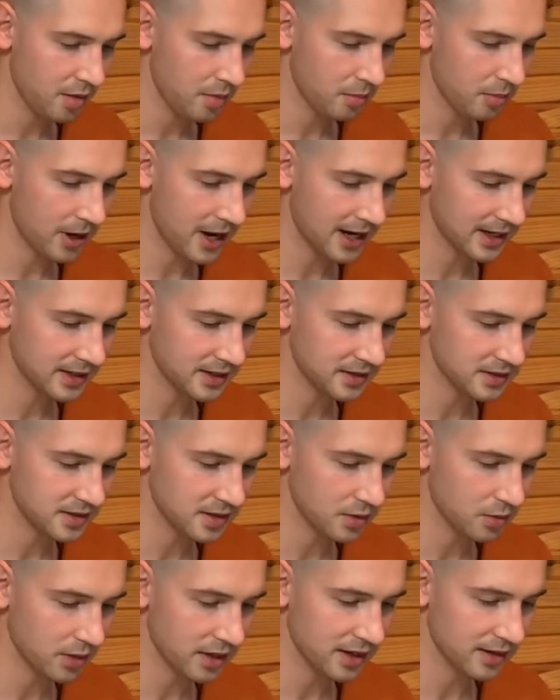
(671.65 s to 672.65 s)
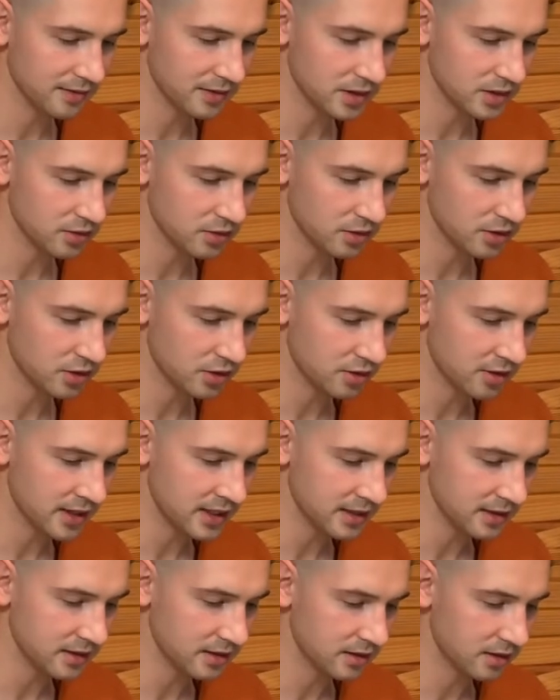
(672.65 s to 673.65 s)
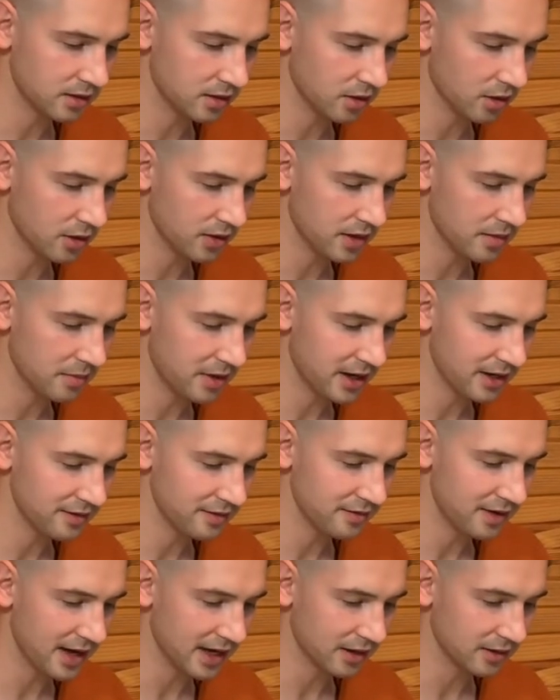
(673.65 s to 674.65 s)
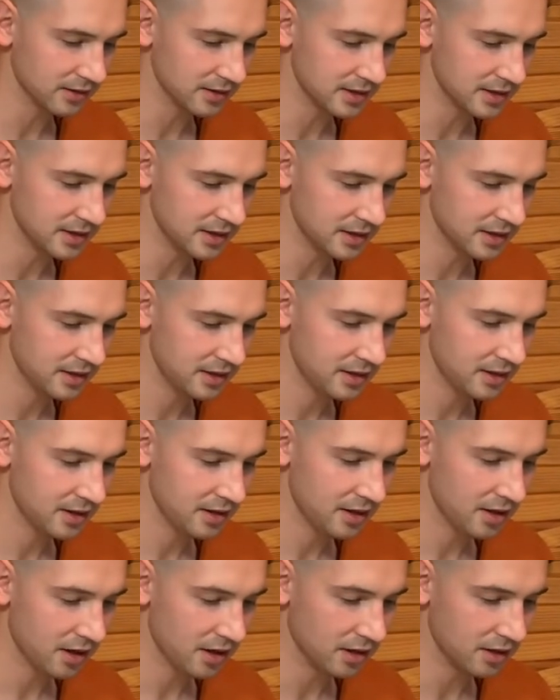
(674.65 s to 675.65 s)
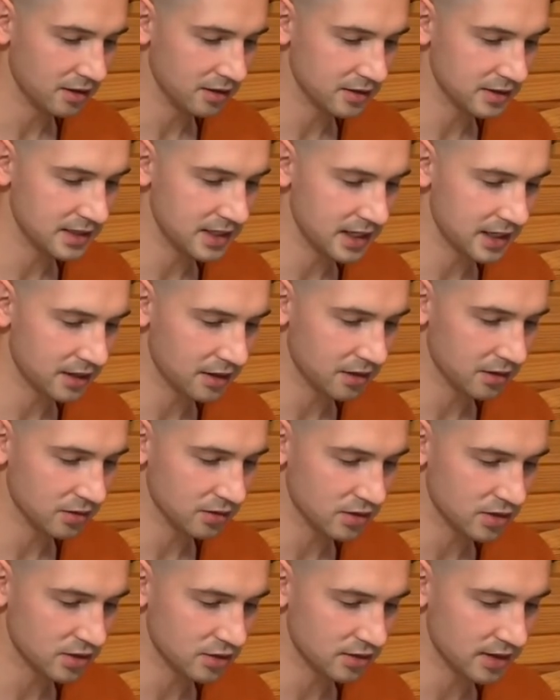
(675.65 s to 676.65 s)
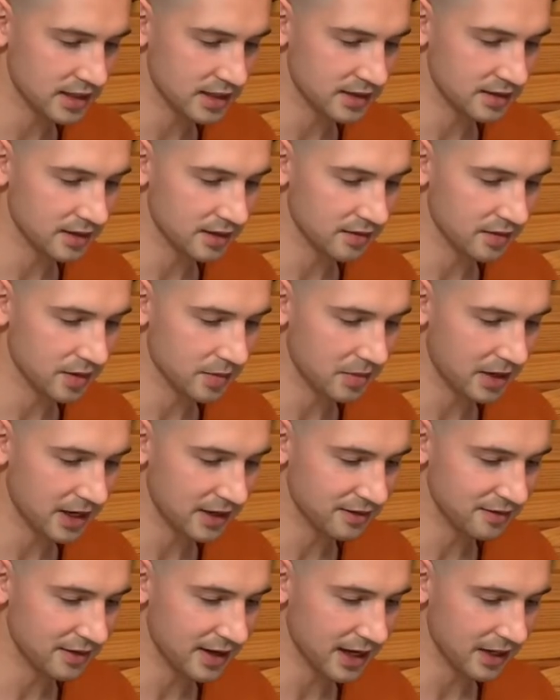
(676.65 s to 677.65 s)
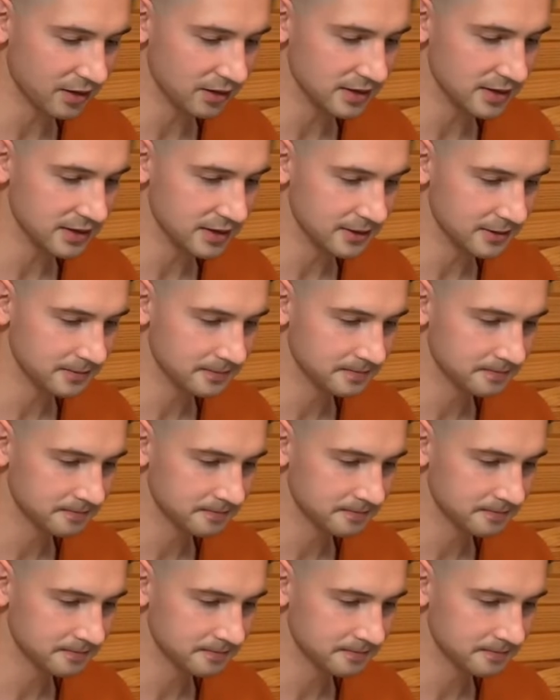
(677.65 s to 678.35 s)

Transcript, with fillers: Practice the way of its restraint, guard the mind faculty, undertake the restraint of the mind faculty.